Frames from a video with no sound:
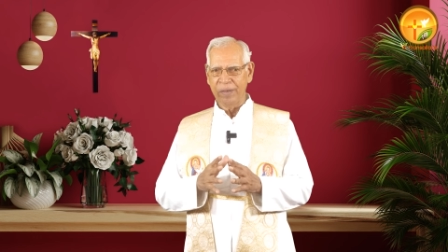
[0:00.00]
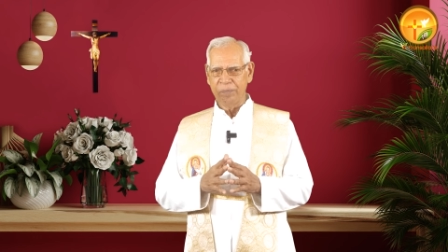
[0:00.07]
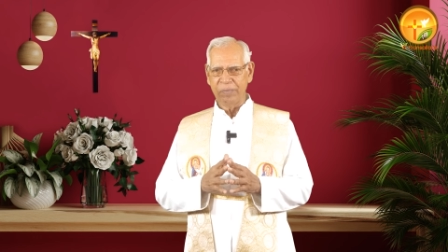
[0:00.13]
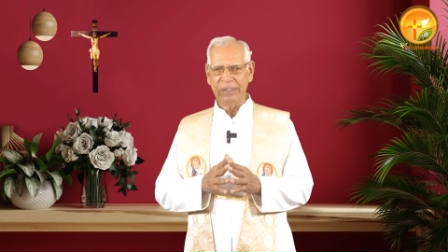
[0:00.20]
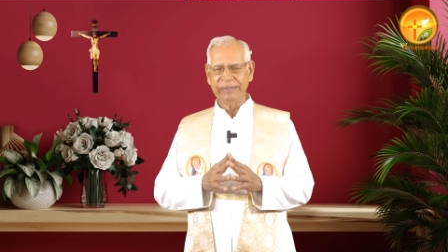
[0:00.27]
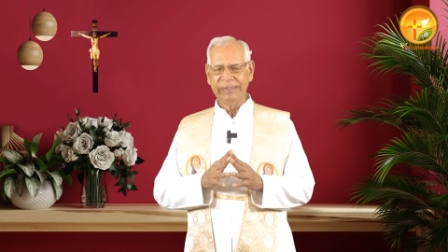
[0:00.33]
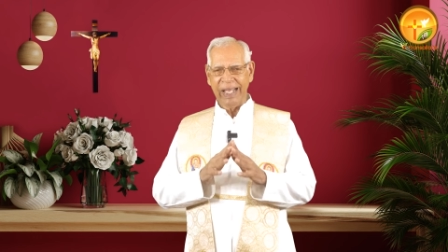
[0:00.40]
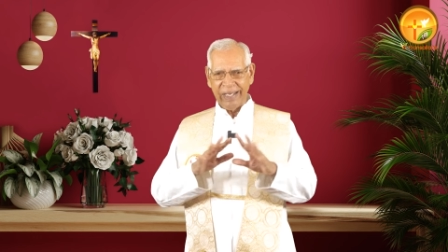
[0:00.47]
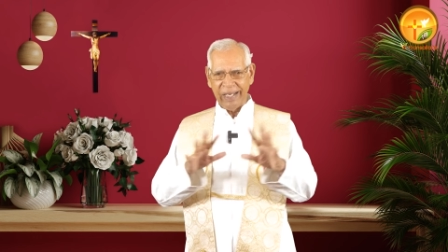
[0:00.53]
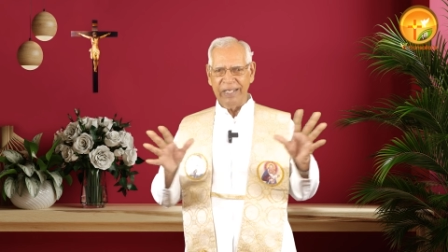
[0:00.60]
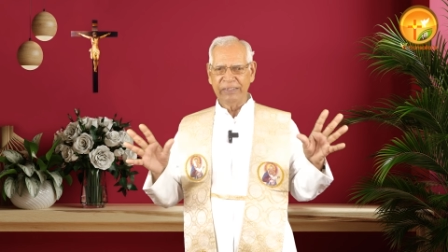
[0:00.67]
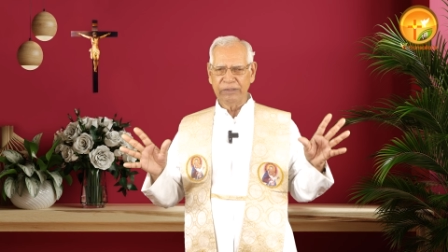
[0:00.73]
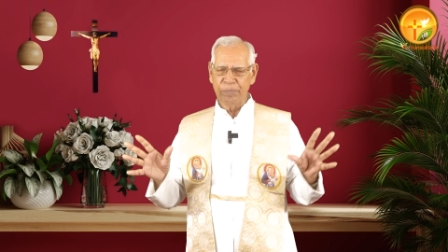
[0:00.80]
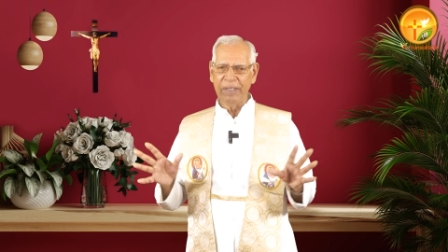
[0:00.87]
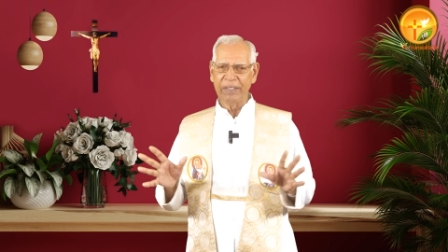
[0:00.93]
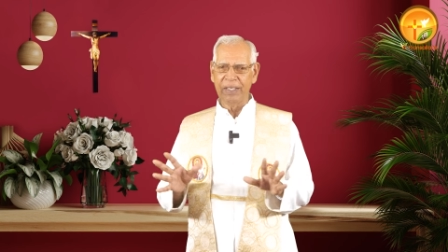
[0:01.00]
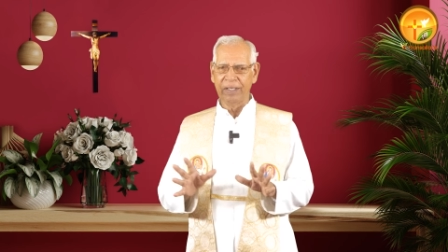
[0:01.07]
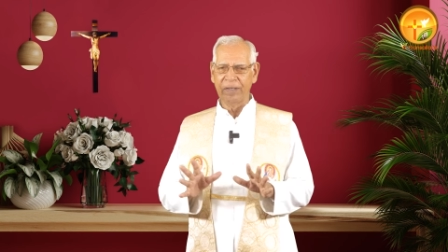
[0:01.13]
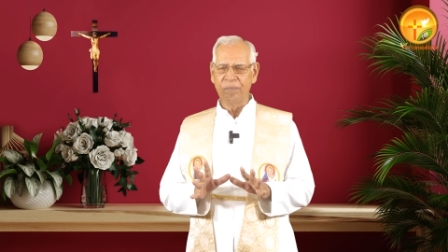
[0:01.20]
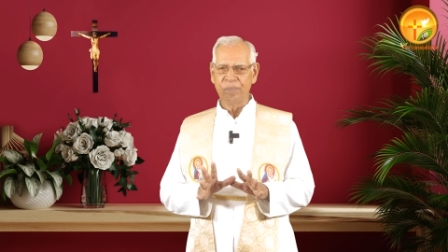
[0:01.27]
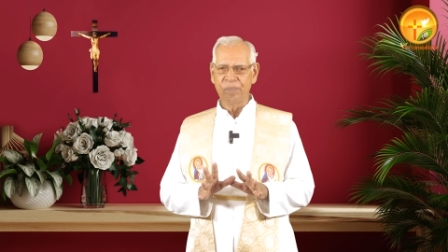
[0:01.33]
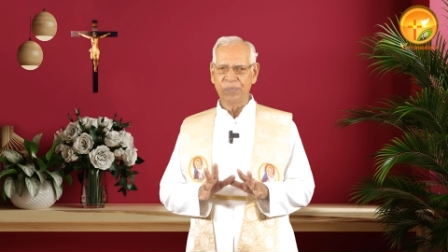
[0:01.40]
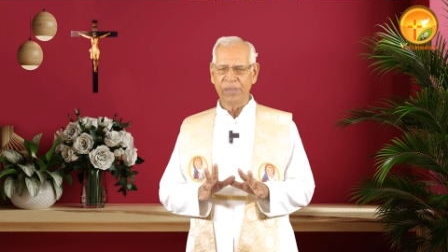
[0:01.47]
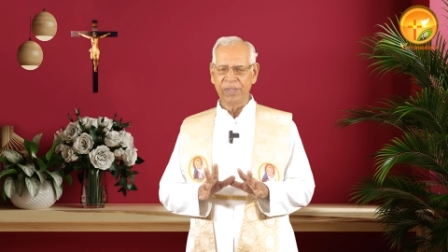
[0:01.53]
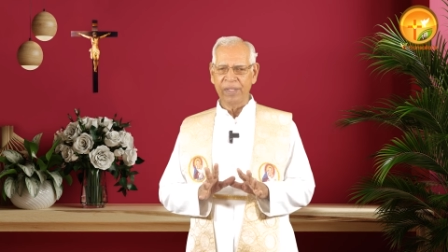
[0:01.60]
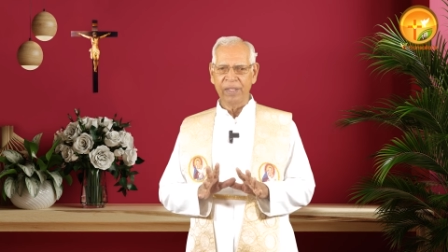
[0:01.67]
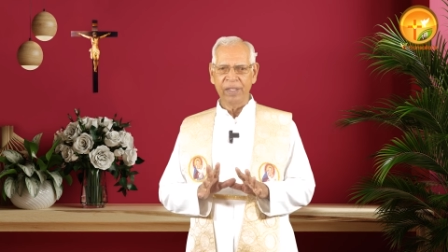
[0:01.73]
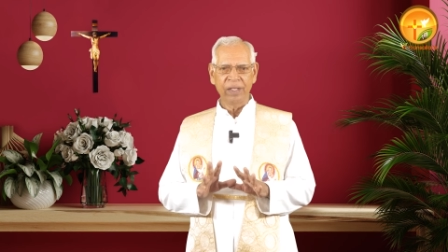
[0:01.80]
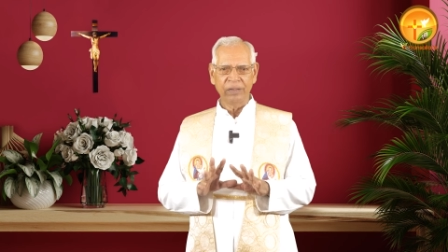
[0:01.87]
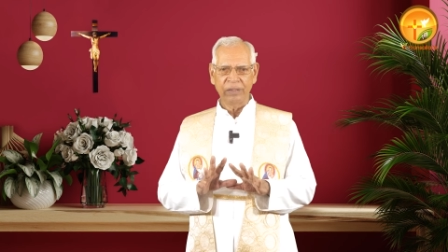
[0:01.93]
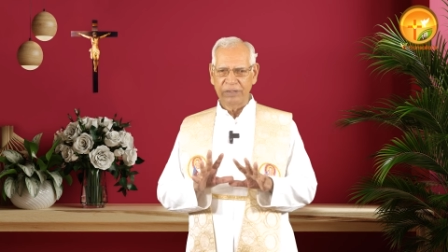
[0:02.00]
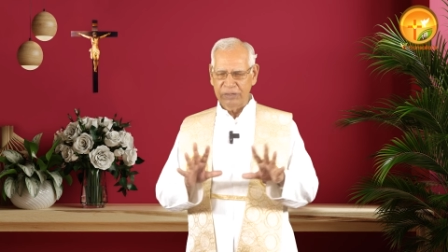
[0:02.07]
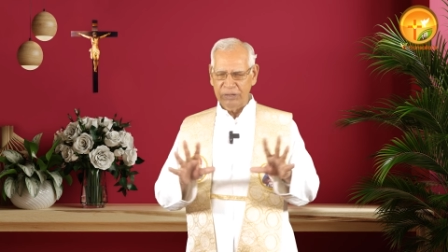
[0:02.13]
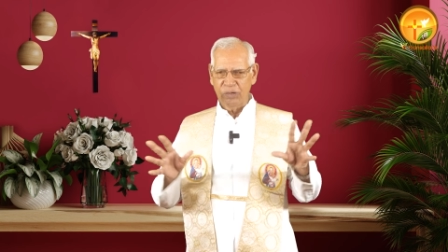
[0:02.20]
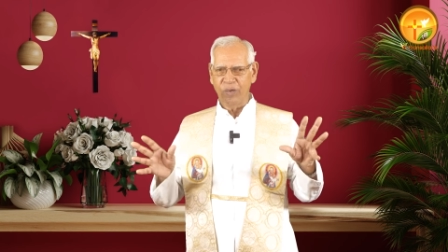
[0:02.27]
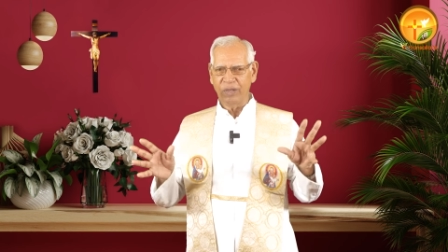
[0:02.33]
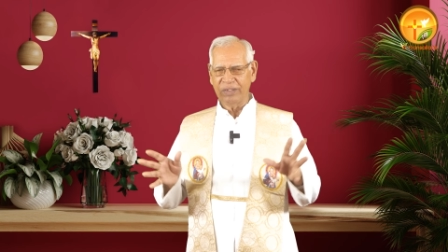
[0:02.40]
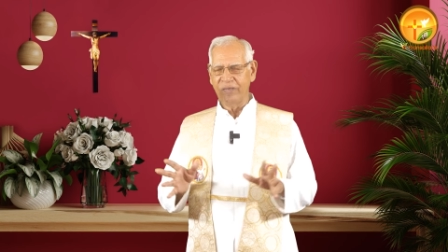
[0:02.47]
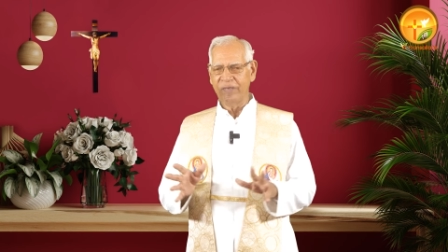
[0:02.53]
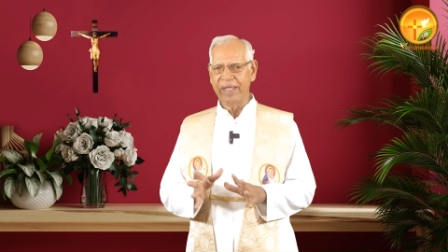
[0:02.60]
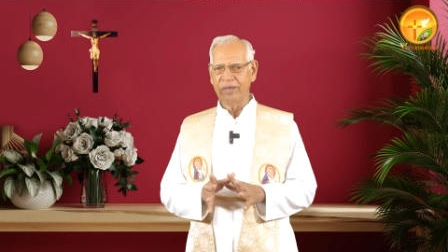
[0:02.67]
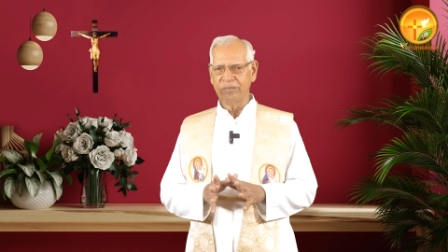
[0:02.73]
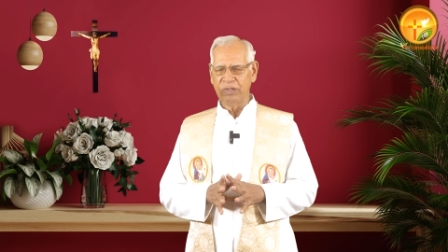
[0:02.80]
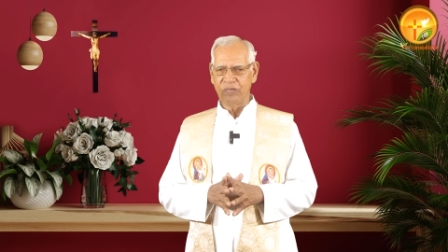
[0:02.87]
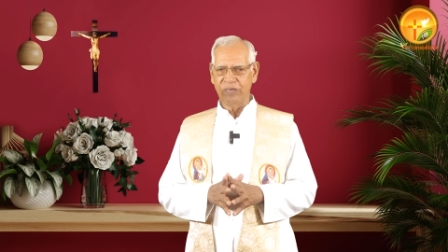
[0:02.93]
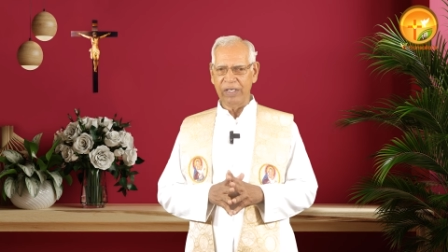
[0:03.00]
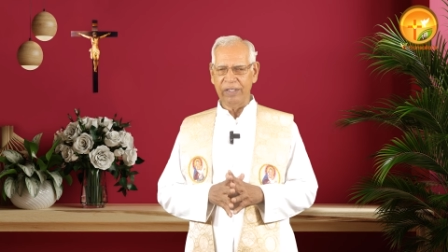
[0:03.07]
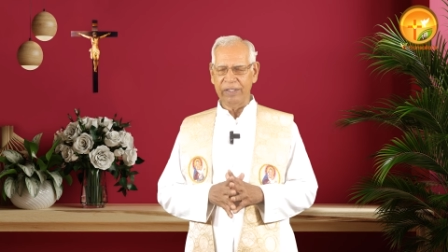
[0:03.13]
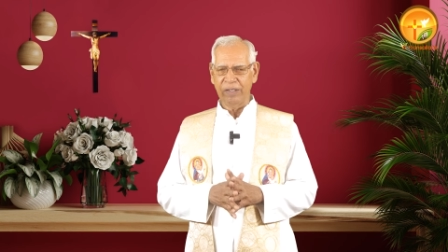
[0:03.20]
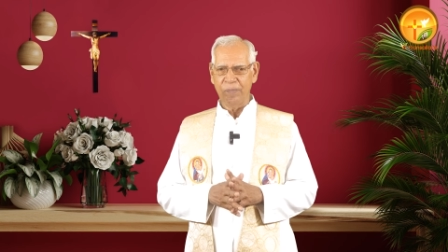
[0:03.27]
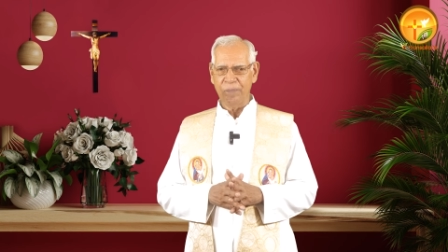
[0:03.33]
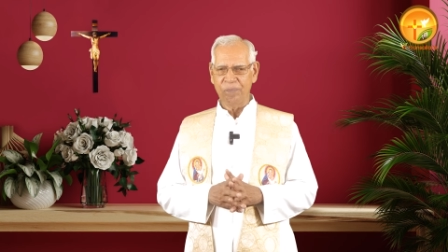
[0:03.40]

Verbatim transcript: but generally speaking, this is not the way of the world.